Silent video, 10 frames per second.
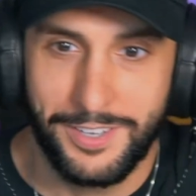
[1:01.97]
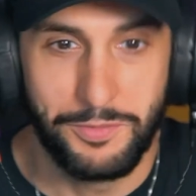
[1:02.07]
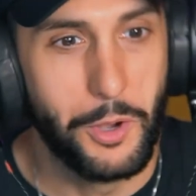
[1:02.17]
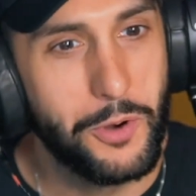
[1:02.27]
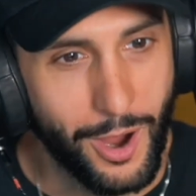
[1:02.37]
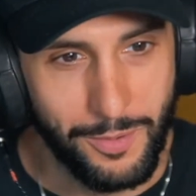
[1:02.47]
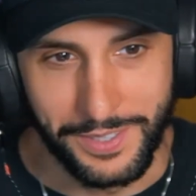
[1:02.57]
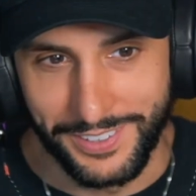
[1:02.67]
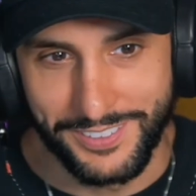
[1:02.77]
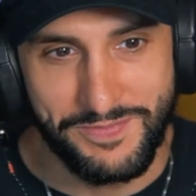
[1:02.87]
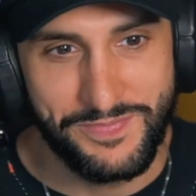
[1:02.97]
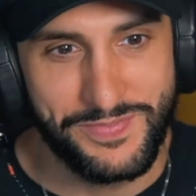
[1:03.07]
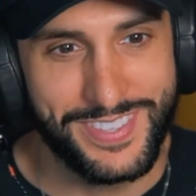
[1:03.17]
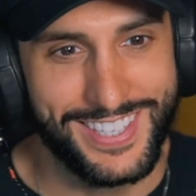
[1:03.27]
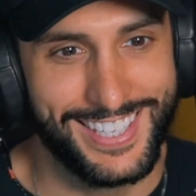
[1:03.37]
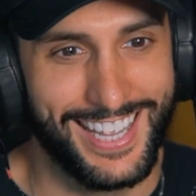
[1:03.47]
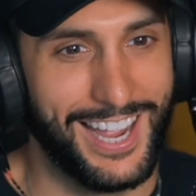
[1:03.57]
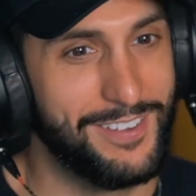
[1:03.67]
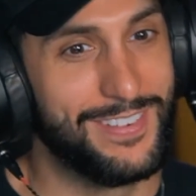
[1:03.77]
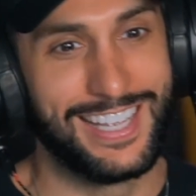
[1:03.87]
No comment.
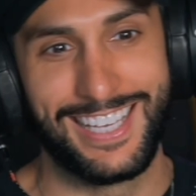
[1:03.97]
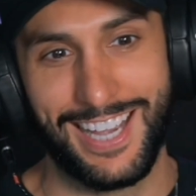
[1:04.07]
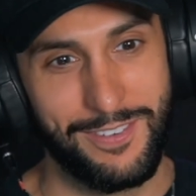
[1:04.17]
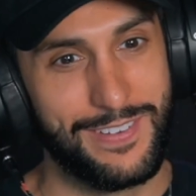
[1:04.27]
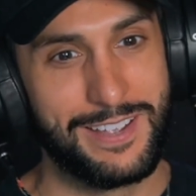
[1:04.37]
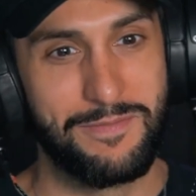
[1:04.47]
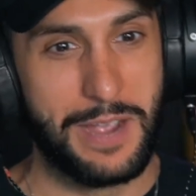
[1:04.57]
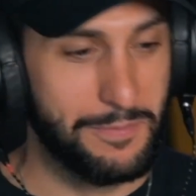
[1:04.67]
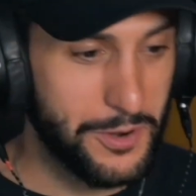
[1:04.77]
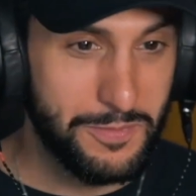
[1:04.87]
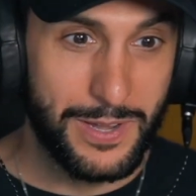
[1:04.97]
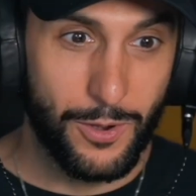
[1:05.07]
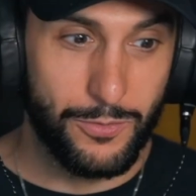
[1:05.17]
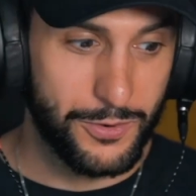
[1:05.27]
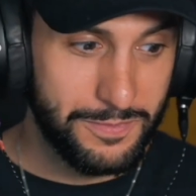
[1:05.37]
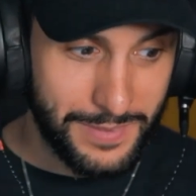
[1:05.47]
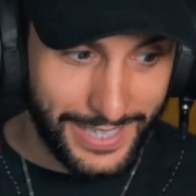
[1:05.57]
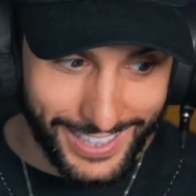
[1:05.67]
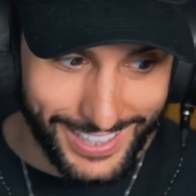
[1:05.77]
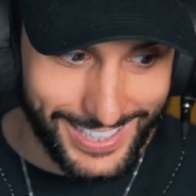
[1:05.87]
I think Bad Boy Bill for
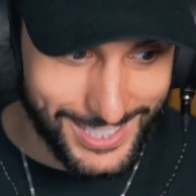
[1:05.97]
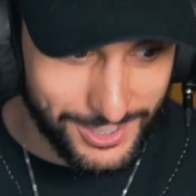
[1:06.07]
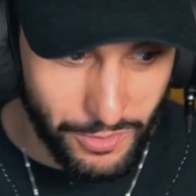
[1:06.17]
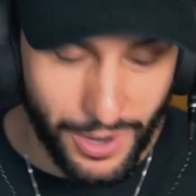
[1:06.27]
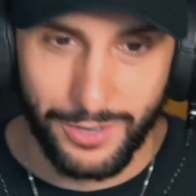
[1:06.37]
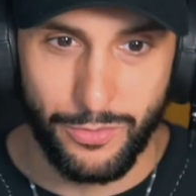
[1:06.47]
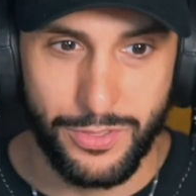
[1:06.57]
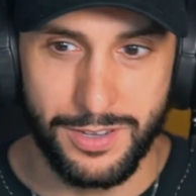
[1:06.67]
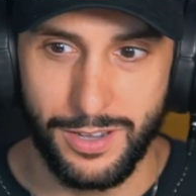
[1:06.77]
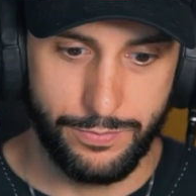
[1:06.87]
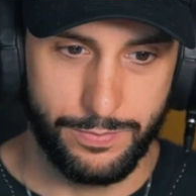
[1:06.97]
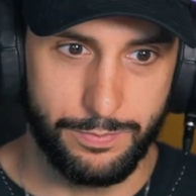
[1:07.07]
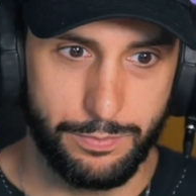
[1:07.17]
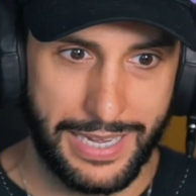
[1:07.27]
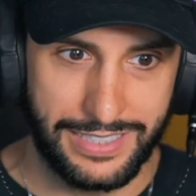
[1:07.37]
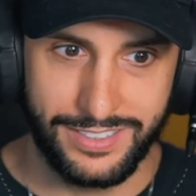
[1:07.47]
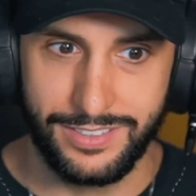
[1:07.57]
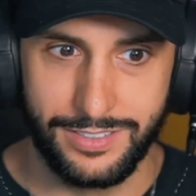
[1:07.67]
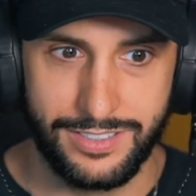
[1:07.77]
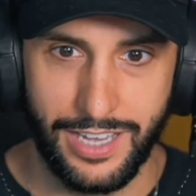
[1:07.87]
me is one of the
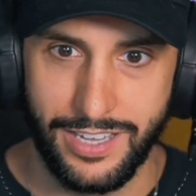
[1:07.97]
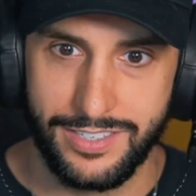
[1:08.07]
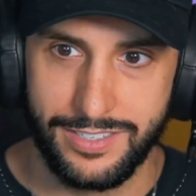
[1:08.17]
best sets,